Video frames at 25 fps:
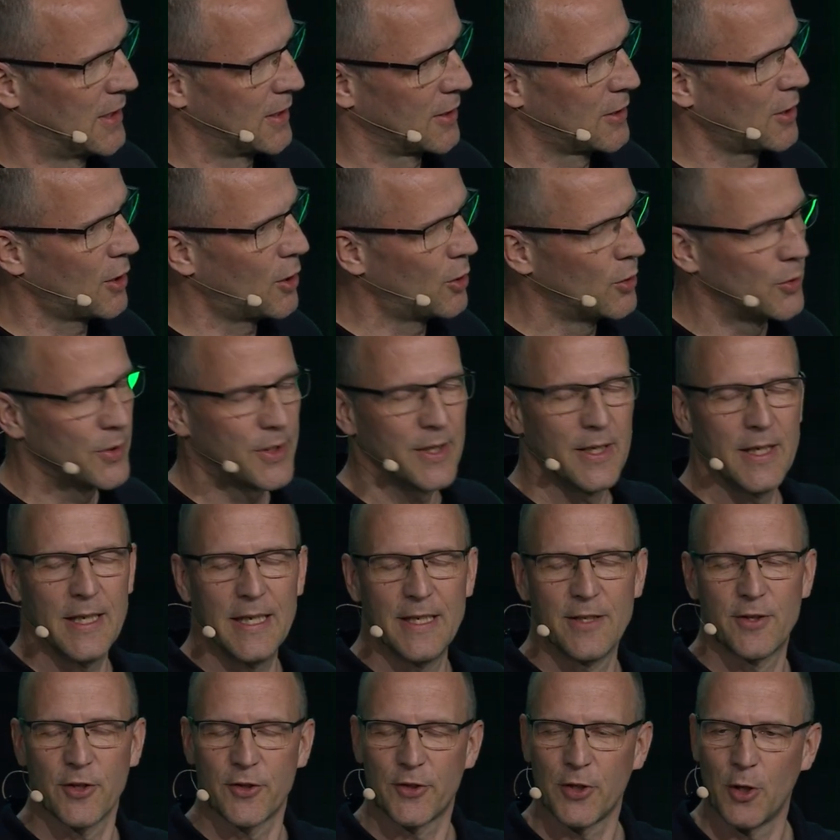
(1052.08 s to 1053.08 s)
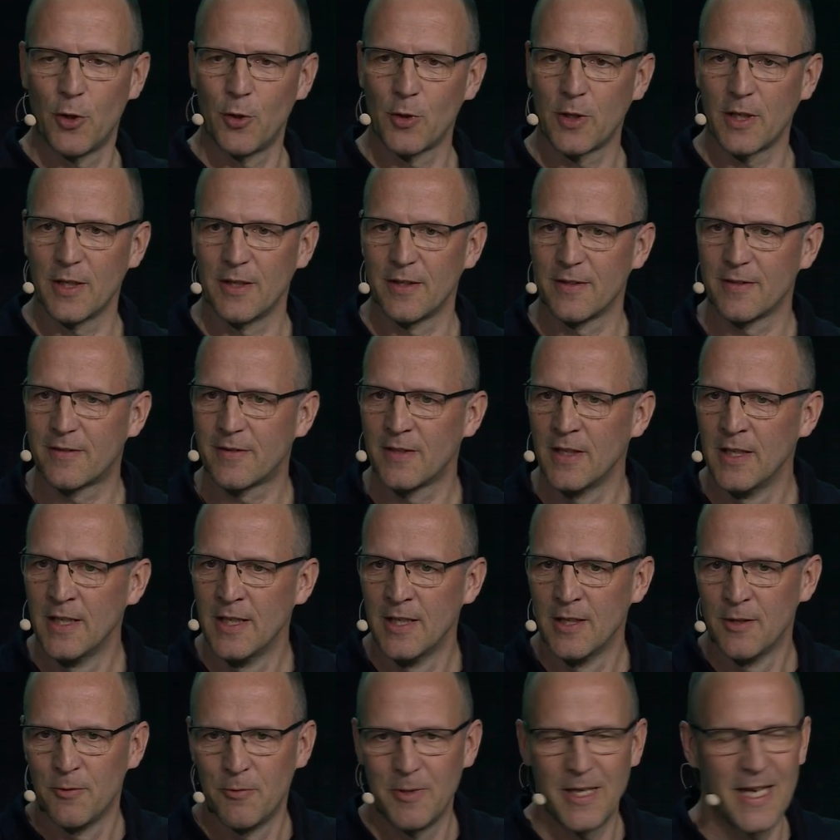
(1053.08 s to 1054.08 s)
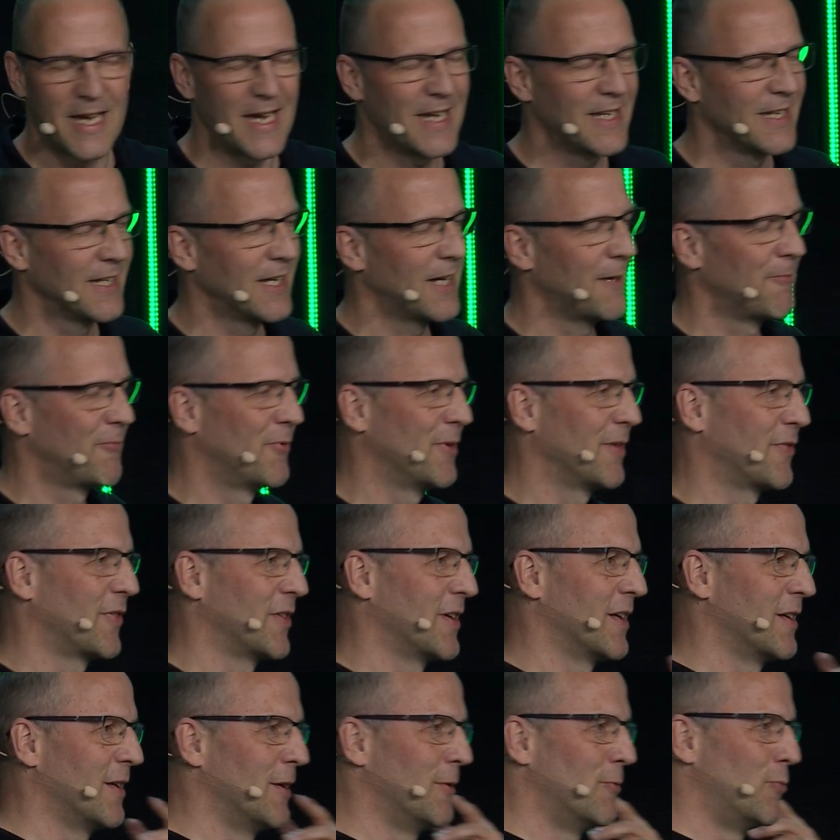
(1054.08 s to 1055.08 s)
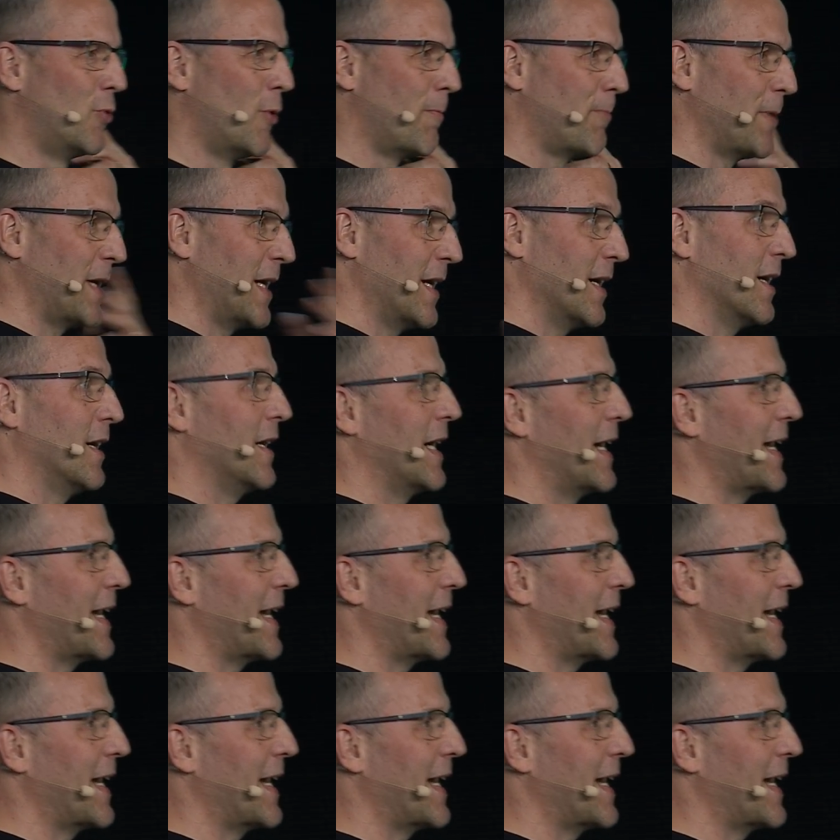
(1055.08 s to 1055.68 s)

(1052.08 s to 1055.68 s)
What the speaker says: code into tokens, we are ending up with a whoopee